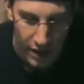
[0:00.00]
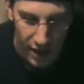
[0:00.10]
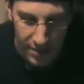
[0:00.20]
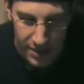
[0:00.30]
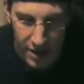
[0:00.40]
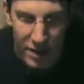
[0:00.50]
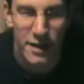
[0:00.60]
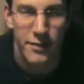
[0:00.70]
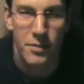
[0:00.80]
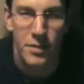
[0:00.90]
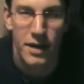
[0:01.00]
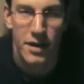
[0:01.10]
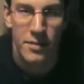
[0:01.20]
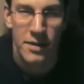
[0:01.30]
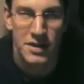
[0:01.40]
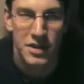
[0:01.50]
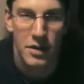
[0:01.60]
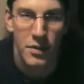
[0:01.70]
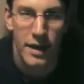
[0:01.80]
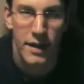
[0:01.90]
I'm gonna start giving my card magic
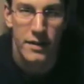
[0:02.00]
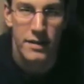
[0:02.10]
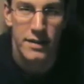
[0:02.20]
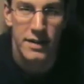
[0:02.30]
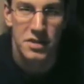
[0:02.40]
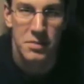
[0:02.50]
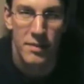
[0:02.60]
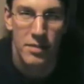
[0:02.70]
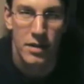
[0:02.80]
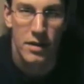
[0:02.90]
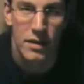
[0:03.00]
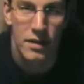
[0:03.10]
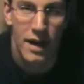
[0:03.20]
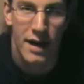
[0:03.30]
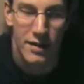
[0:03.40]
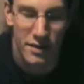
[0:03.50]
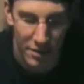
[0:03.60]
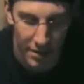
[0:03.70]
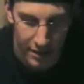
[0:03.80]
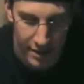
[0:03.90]
away, teaching people how to do
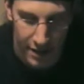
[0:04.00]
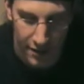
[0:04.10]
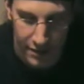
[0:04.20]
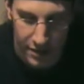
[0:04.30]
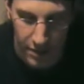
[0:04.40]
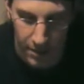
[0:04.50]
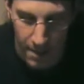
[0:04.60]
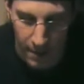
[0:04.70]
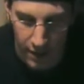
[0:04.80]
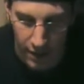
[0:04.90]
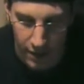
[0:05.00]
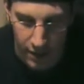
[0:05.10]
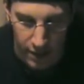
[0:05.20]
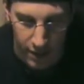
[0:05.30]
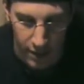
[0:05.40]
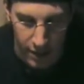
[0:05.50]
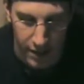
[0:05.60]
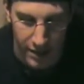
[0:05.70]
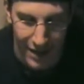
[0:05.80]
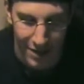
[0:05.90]
it and stuff, so,
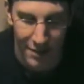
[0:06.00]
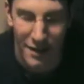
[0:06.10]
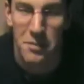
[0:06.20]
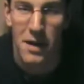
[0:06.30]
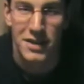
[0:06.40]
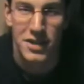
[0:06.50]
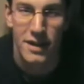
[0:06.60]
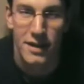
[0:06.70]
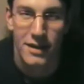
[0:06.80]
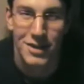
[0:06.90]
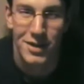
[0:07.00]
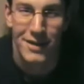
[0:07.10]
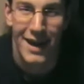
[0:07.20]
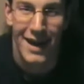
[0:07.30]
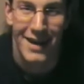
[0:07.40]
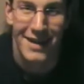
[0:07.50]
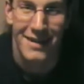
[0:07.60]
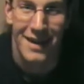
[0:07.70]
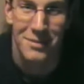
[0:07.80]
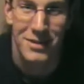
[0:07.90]
because I don't think magic should die
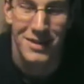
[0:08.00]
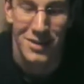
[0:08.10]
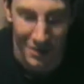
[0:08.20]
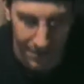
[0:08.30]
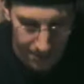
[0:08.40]
anytime soon.